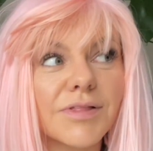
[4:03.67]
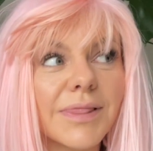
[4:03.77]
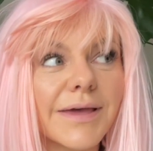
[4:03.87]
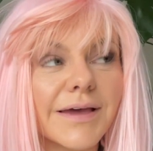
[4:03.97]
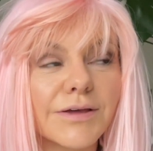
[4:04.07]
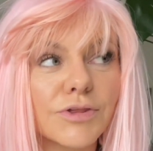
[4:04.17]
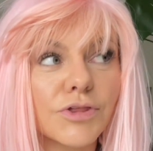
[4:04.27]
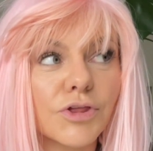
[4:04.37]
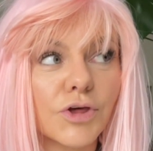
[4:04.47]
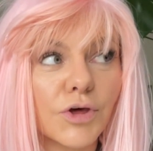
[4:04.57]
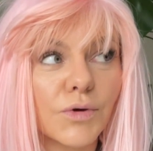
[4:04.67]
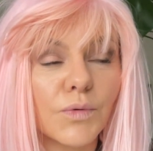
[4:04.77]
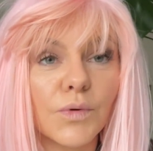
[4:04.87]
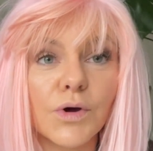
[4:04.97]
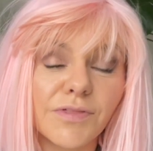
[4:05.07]
linked
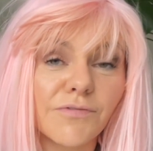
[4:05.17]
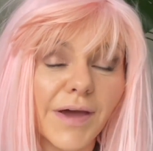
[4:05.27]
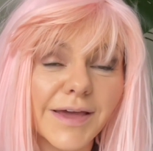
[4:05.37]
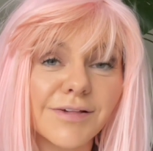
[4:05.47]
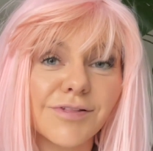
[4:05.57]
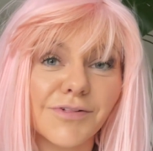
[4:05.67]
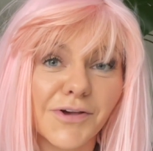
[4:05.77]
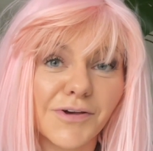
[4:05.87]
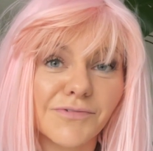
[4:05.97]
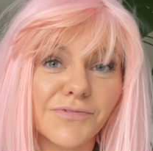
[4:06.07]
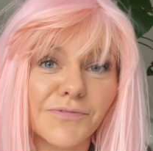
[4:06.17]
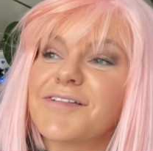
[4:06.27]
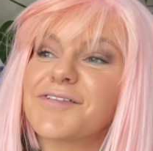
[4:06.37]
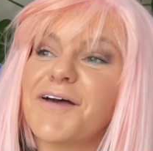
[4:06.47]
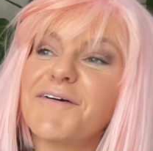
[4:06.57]
to the vagus nerve.
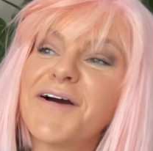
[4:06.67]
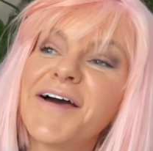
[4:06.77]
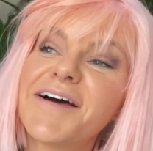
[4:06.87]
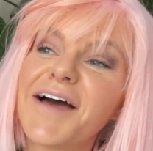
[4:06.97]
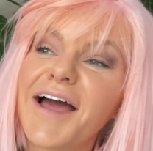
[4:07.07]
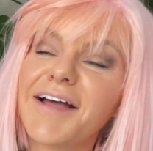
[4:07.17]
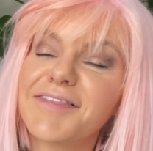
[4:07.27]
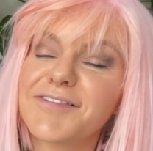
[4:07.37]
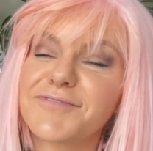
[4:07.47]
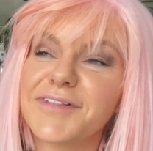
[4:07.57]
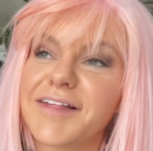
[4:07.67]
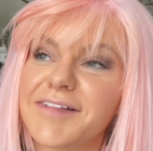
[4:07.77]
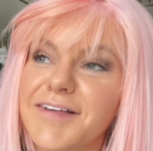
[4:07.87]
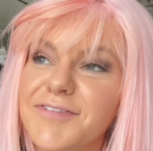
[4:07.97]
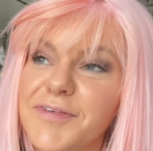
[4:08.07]
So I had this
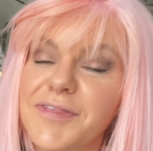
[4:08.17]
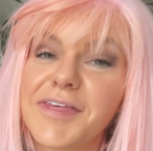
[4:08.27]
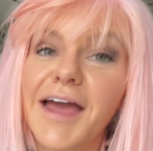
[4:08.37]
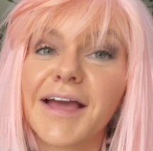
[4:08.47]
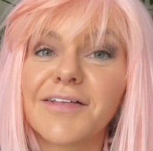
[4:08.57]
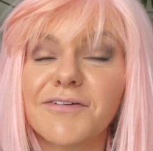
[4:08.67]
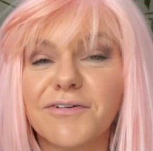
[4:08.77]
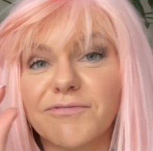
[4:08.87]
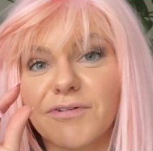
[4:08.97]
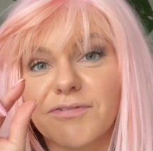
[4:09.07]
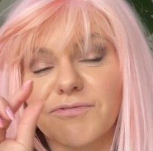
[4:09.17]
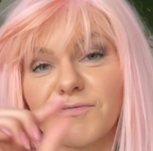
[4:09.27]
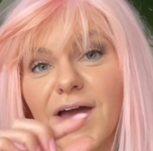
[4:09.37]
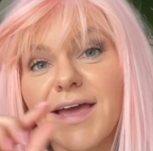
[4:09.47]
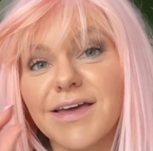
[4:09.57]
realization the other day.
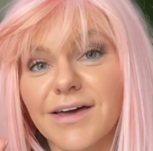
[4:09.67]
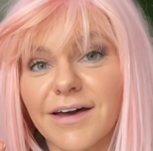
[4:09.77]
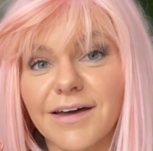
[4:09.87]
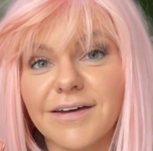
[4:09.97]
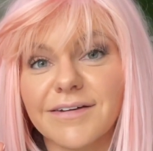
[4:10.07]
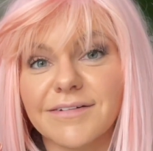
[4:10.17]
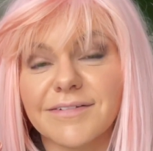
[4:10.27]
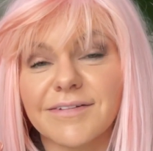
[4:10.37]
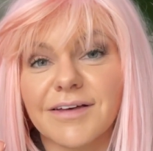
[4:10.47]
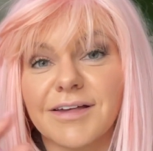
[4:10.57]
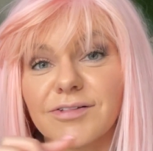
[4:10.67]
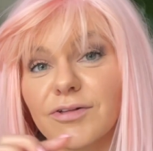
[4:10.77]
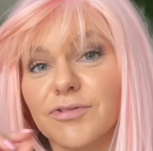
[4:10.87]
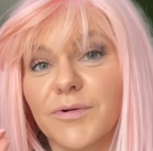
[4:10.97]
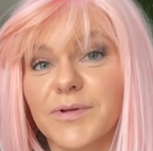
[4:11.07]
Vega is
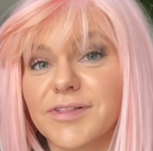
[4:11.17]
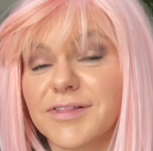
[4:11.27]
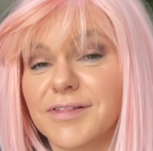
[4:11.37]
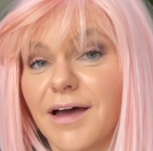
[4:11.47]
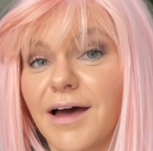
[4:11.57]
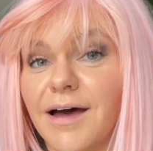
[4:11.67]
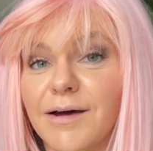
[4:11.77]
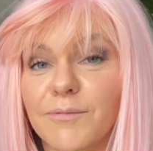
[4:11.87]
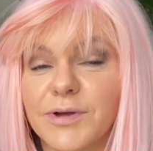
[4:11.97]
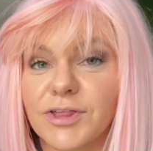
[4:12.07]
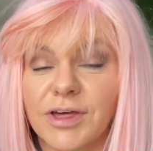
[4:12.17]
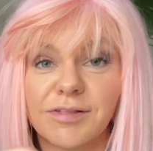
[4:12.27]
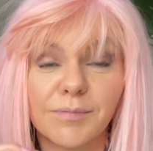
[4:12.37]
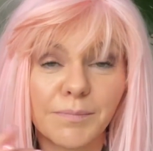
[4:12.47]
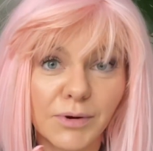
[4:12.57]
also a star, which
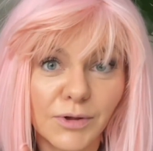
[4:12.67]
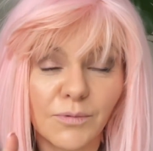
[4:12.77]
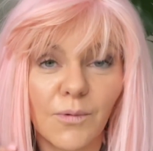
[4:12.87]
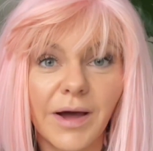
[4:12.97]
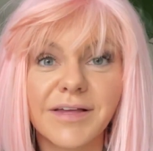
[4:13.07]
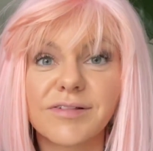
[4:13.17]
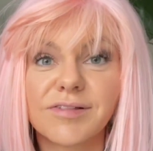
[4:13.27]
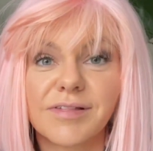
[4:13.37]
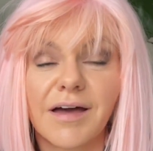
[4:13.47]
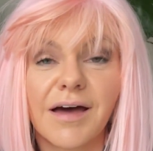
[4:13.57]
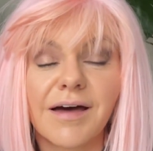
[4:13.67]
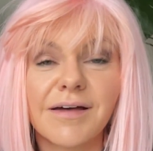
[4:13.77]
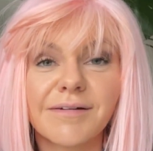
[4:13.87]
is a blue-white star,